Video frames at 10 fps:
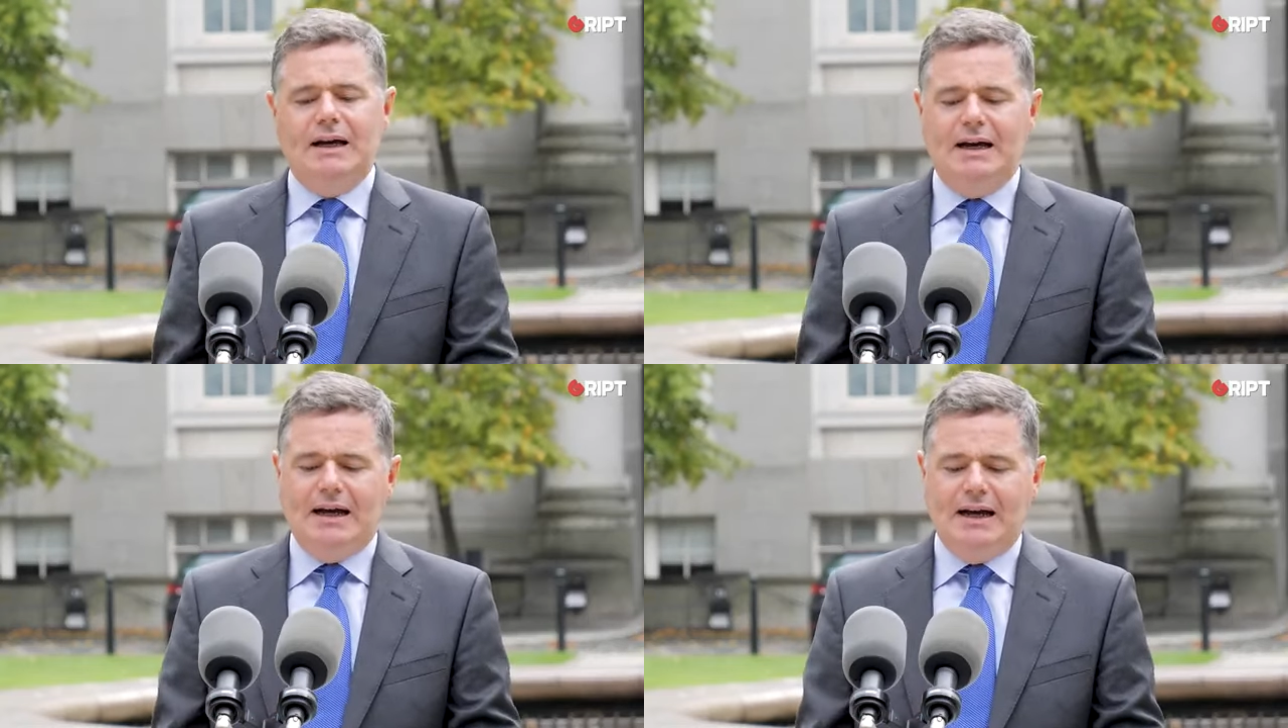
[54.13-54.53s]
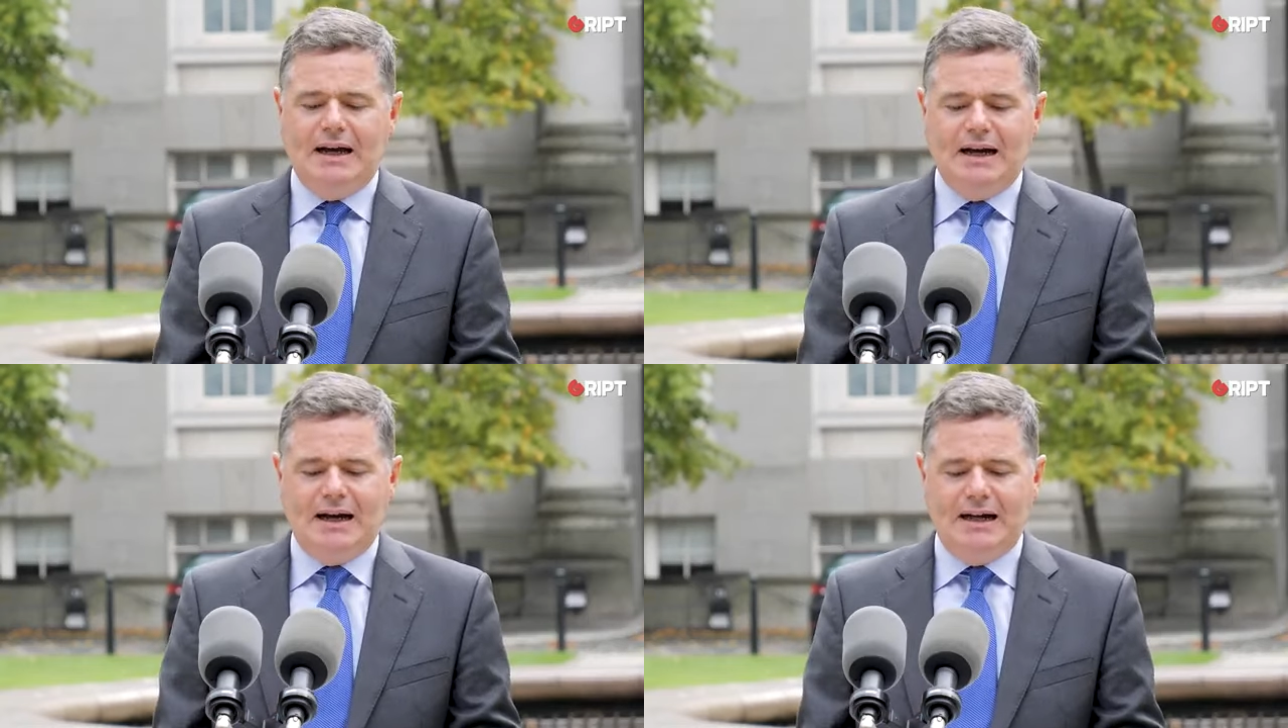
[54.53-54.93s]

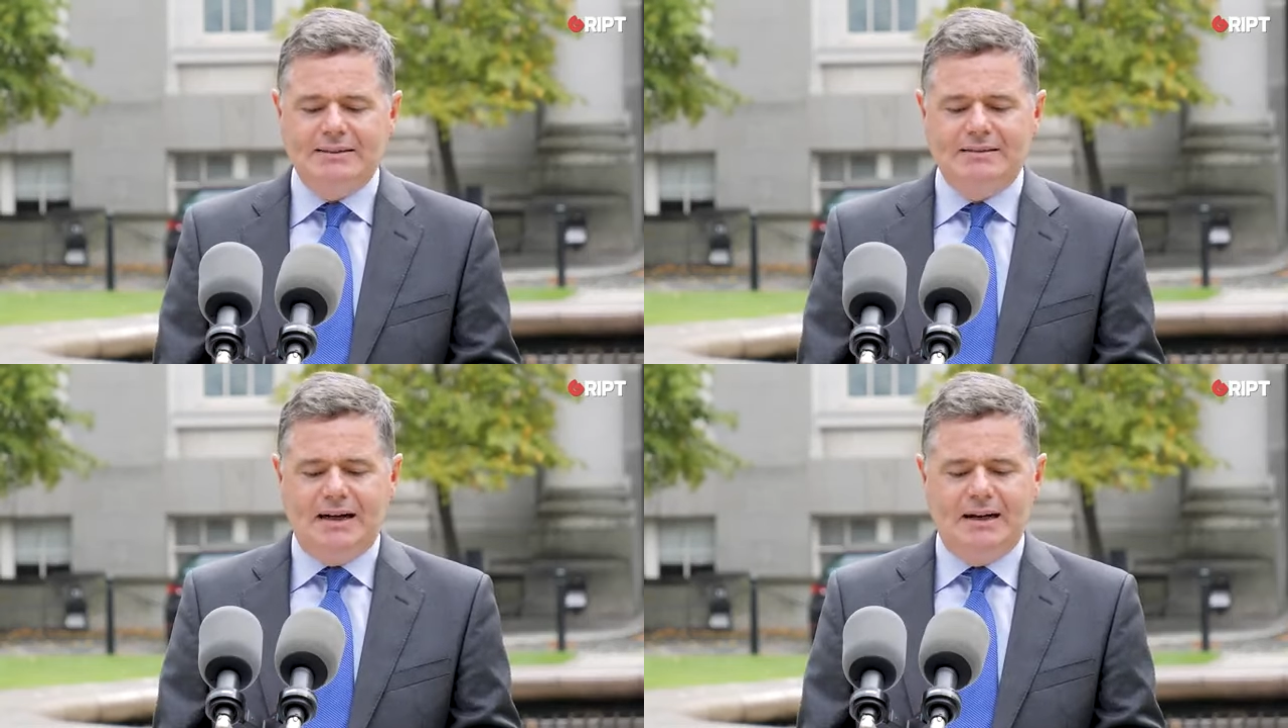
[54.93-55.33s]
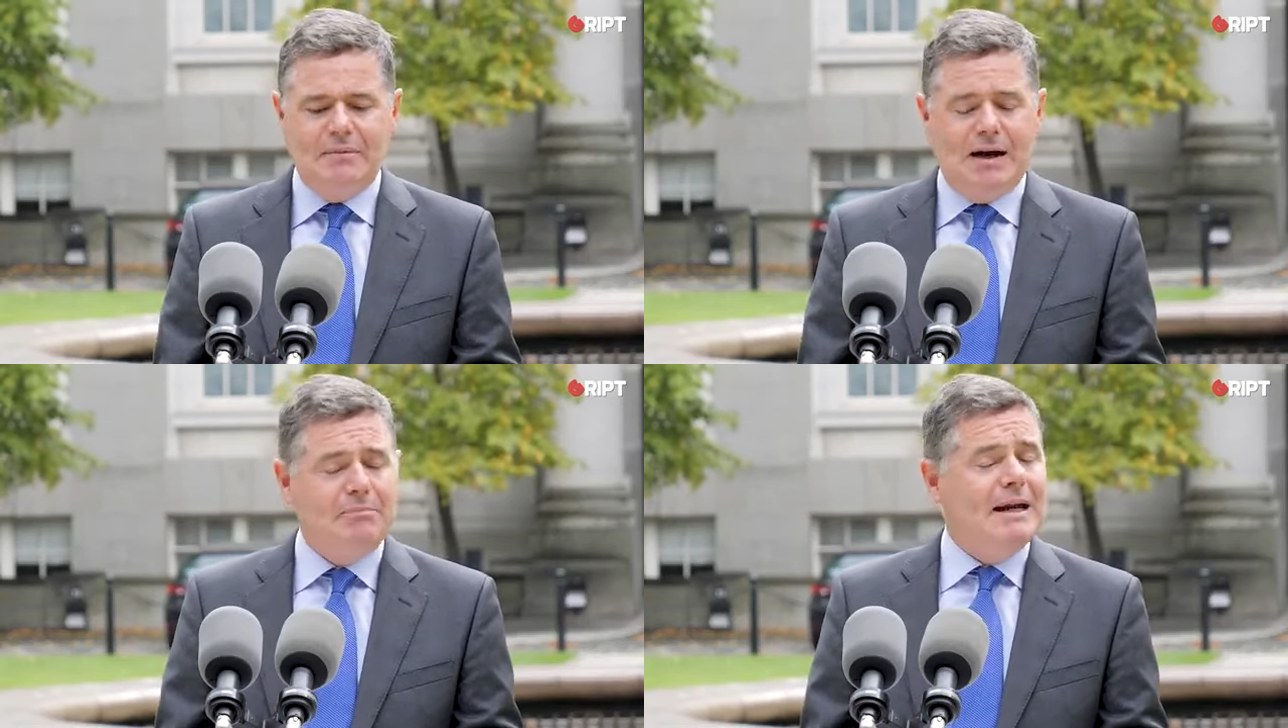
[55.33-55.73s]
And
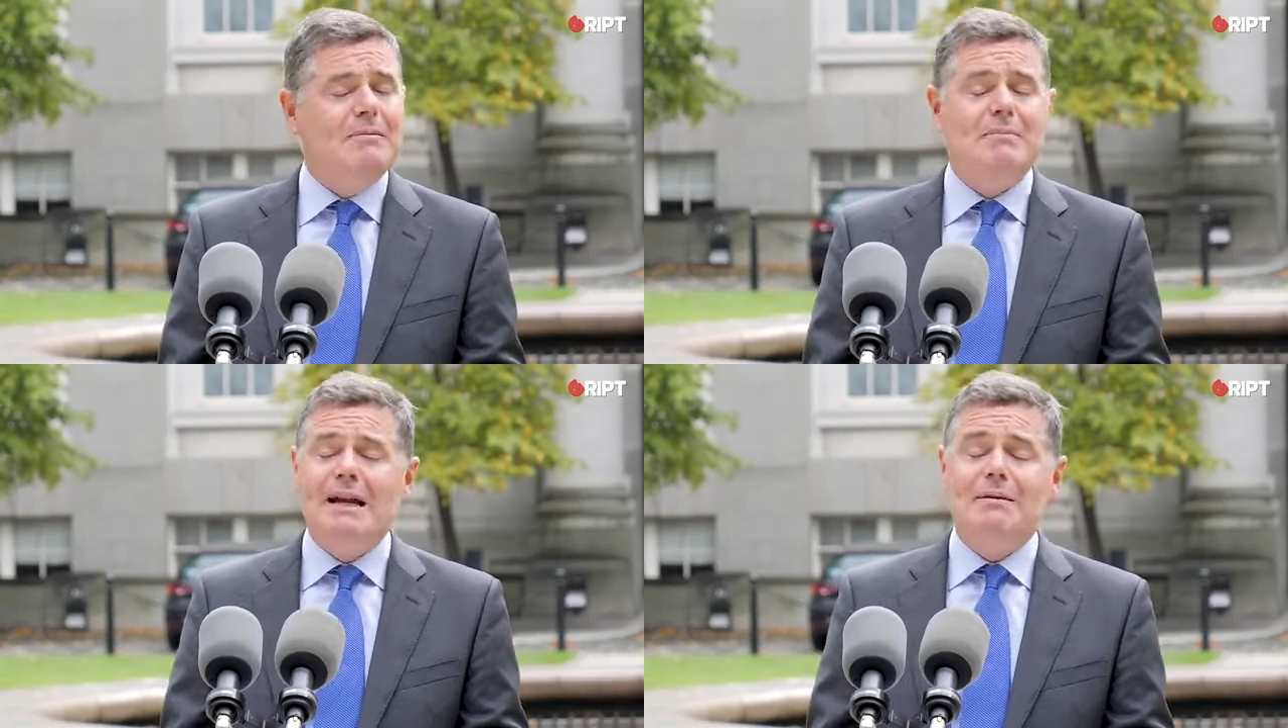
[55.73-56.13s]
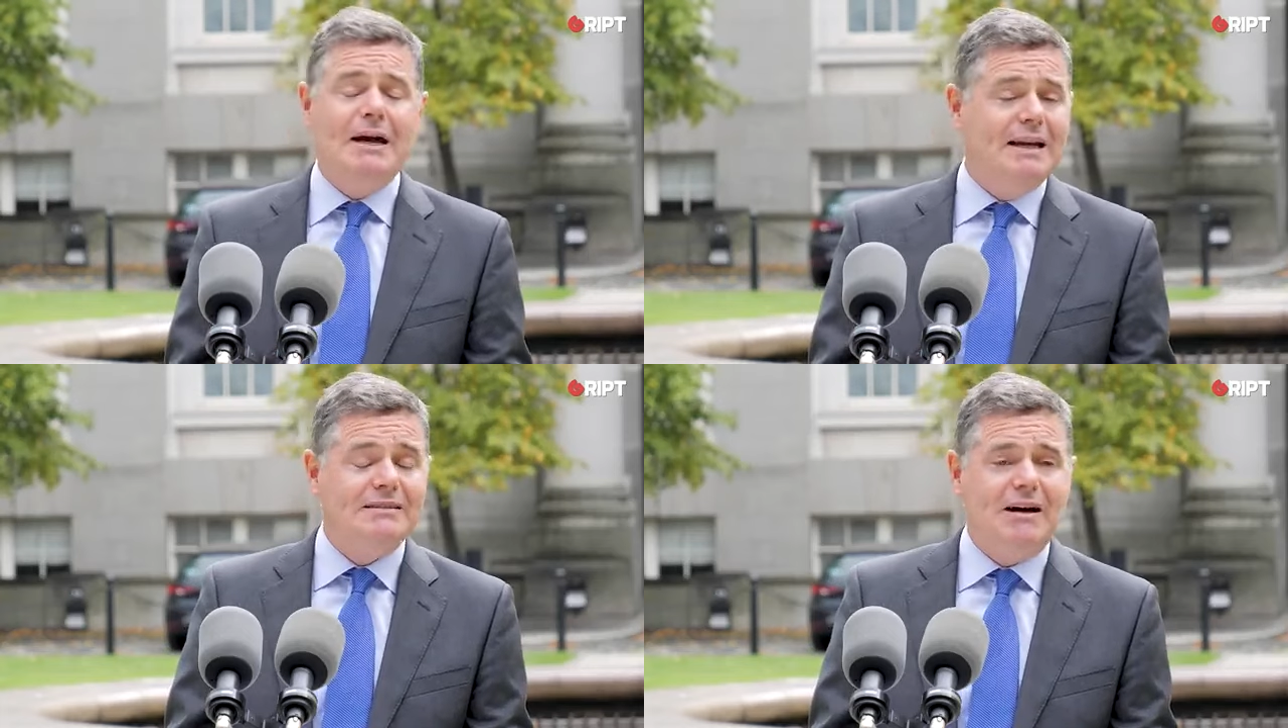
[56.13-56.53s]
many, many,
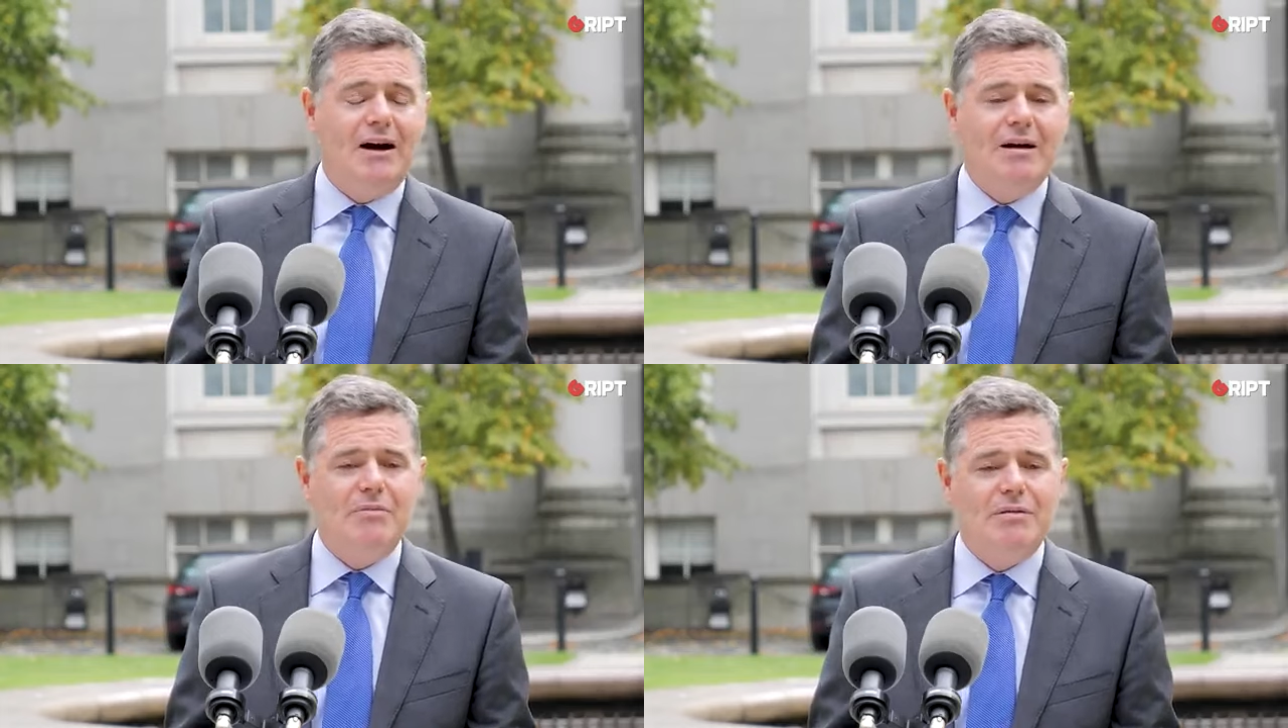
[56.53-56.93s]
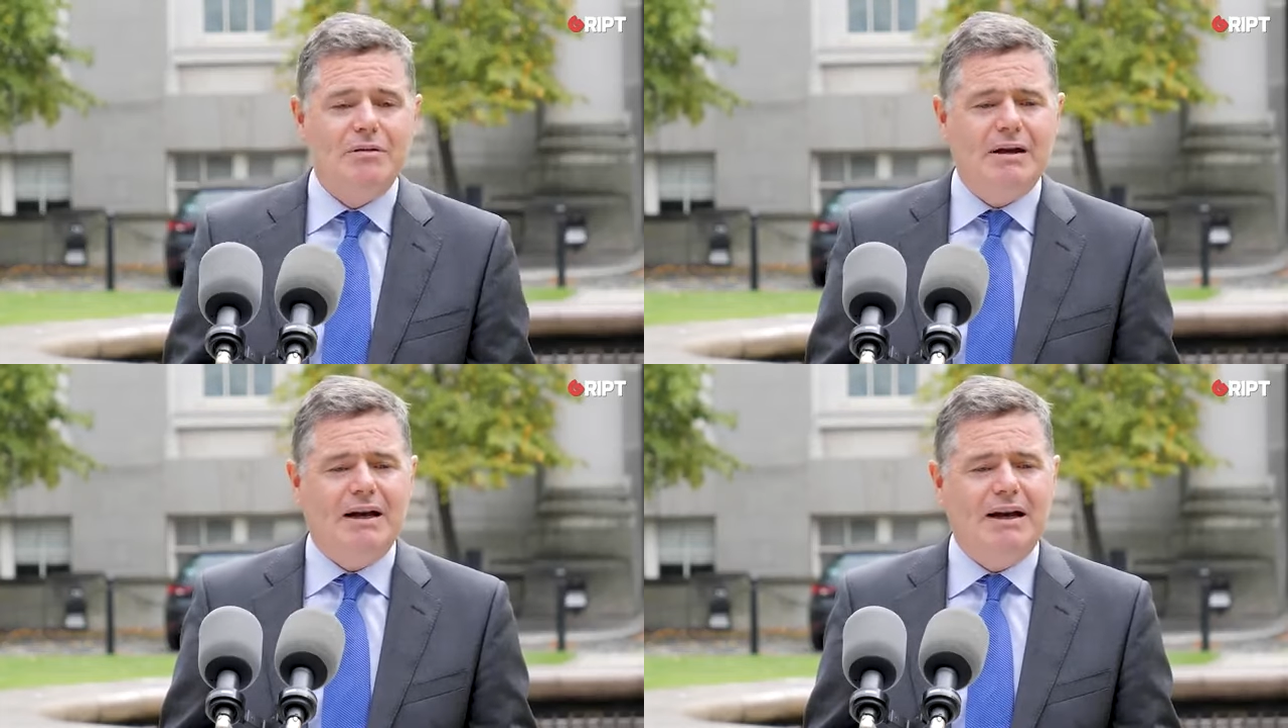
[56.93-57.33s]
many times